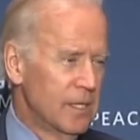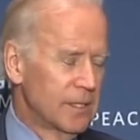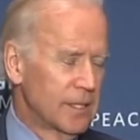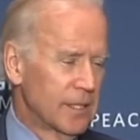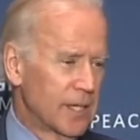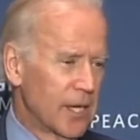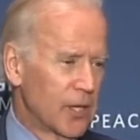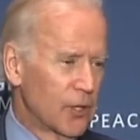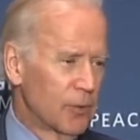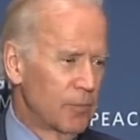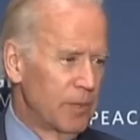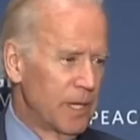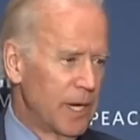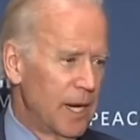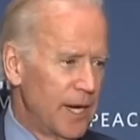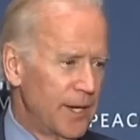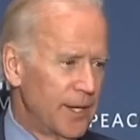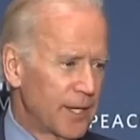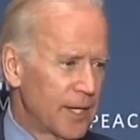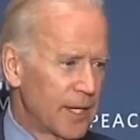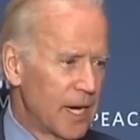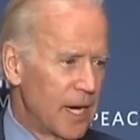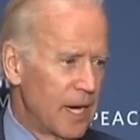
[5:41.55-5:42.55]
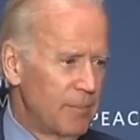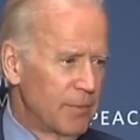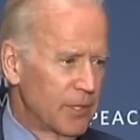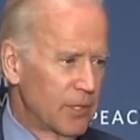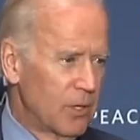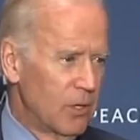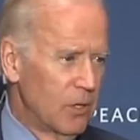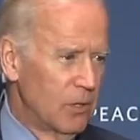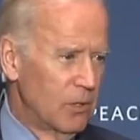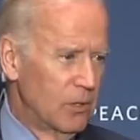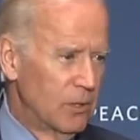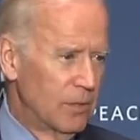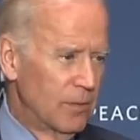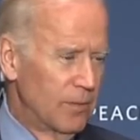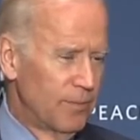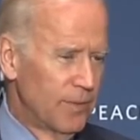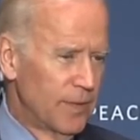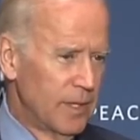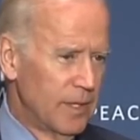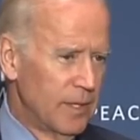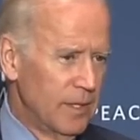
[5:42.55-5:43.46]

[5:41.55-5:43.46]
together behind a common goal.